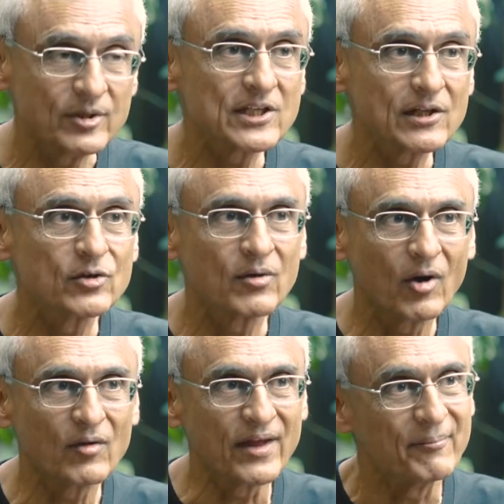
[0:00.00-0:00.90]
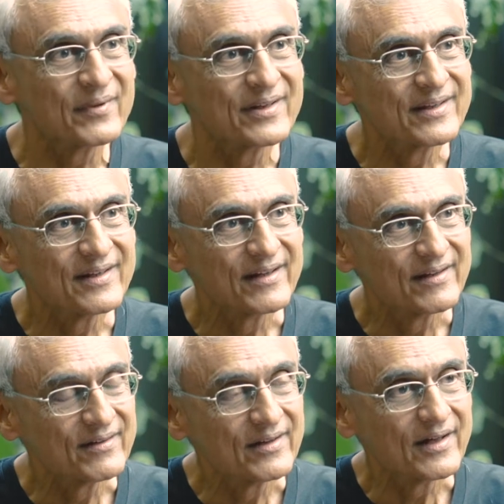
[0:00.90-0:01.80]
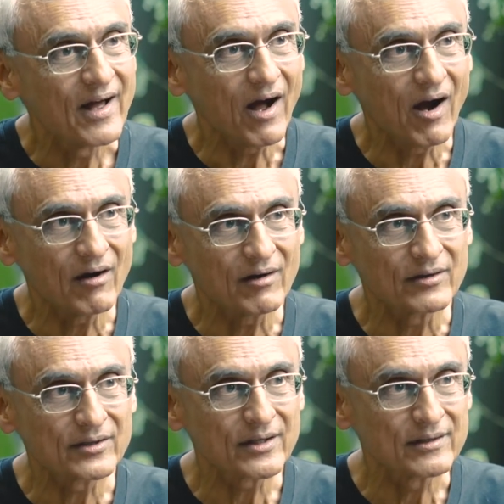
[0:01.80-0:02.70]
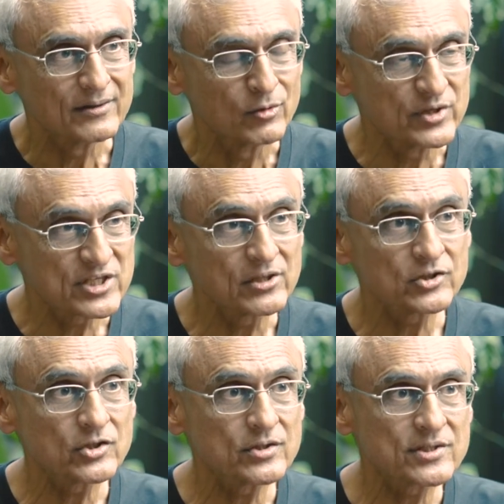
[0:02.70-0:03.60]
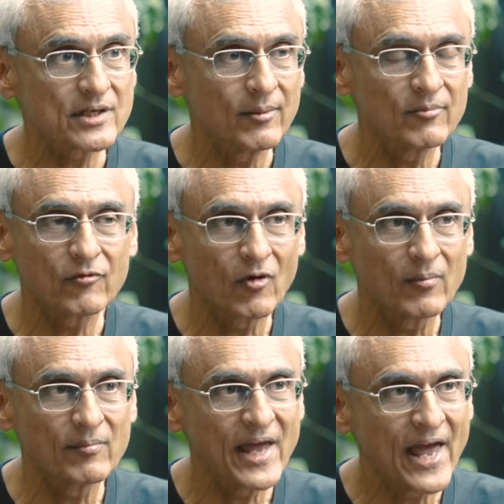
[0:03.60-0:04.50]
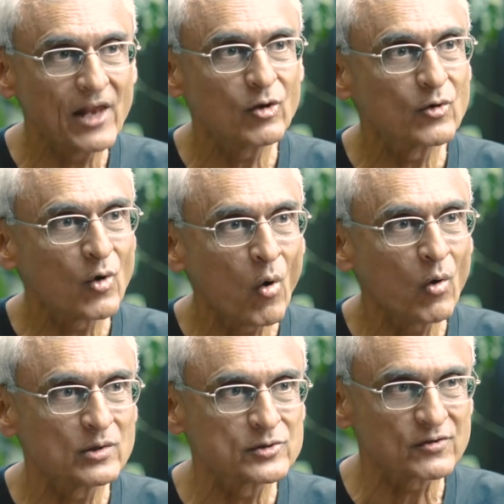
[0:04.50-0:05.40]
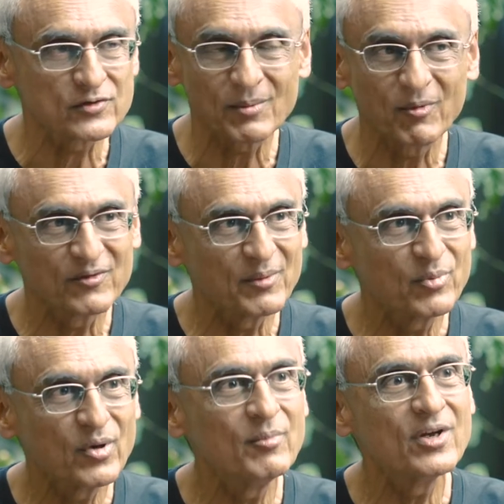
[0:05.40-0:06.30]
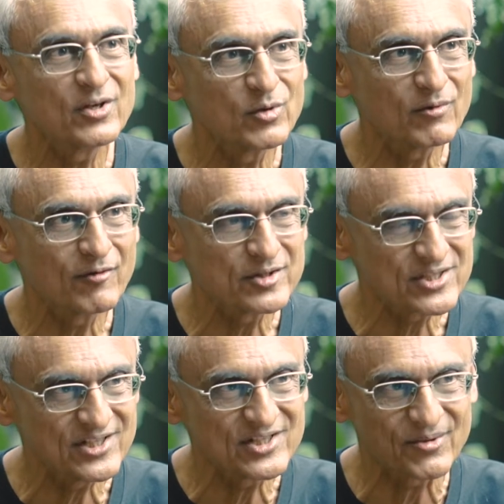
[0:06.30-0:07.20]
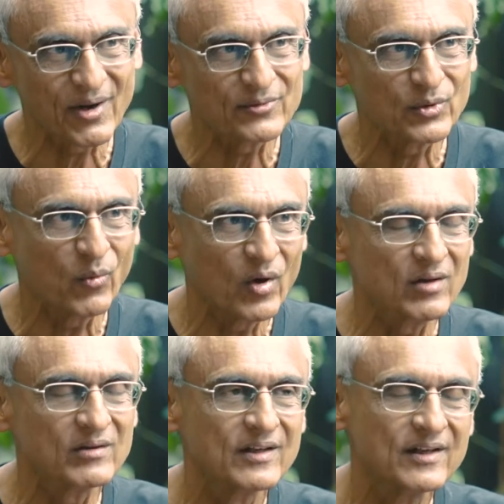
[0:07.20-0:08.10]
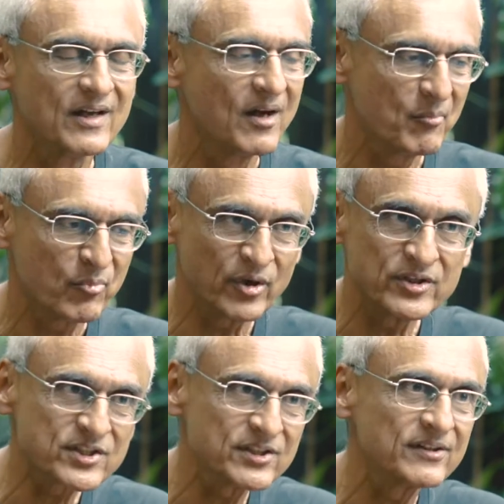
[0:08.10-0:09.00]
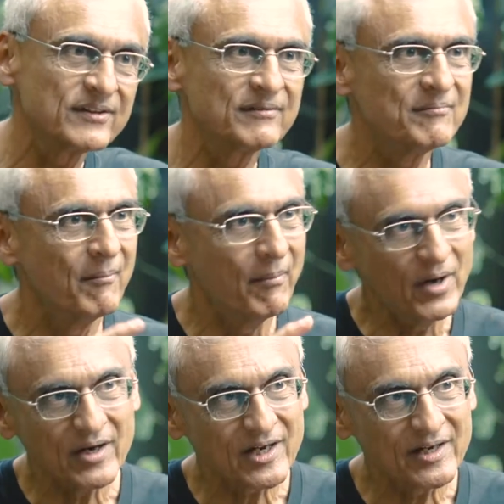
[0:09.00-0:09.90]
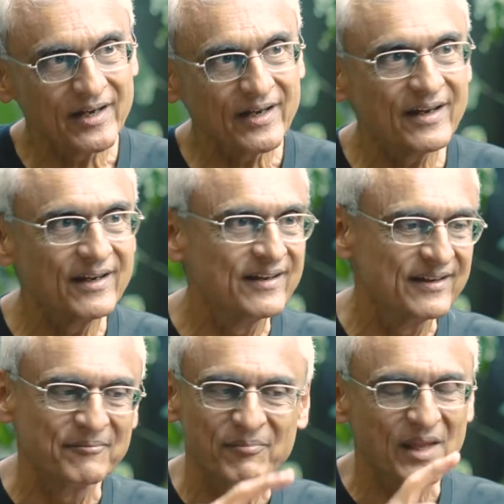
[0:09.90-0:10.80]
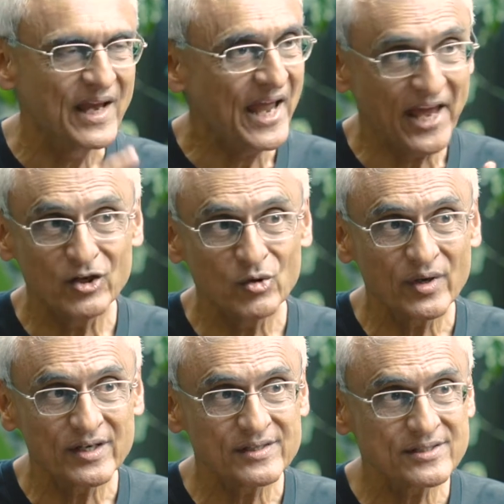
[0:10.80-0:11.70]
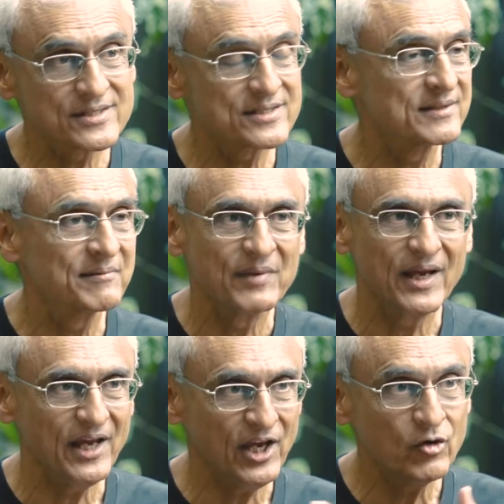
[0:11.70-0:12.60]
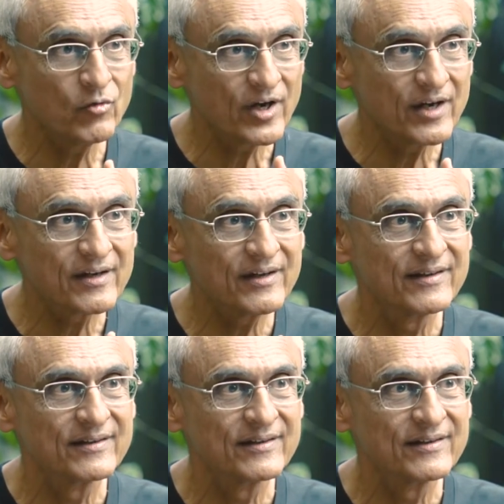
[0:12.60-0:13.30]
me tell you about them. Our researchers come from hallowed halls of some of the premier universities around the world. Princeton, Berkeley, NUS, INRIA.